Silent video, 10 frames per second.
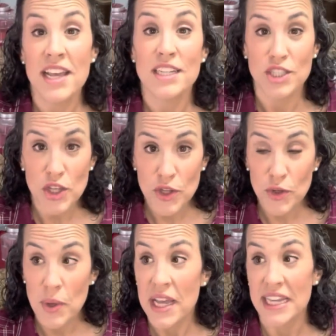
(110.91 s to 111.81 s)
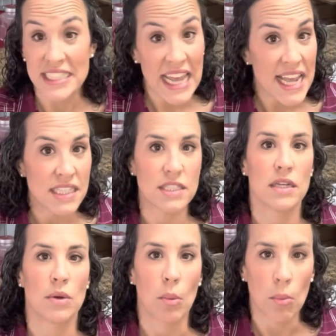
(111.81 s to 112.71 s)
2, it tastes
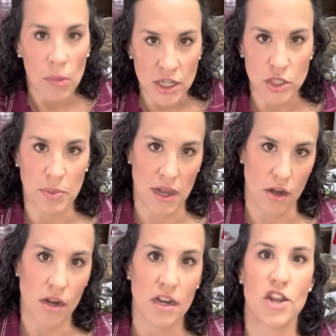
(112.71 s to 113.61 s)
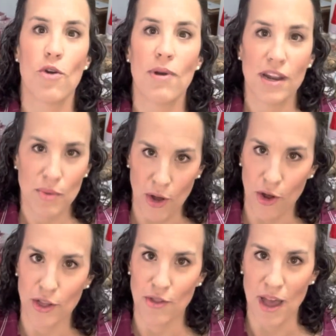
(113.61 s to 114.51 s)
much better. Nobody would
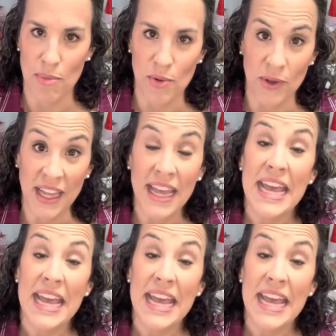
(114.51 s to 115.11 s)
argue that point.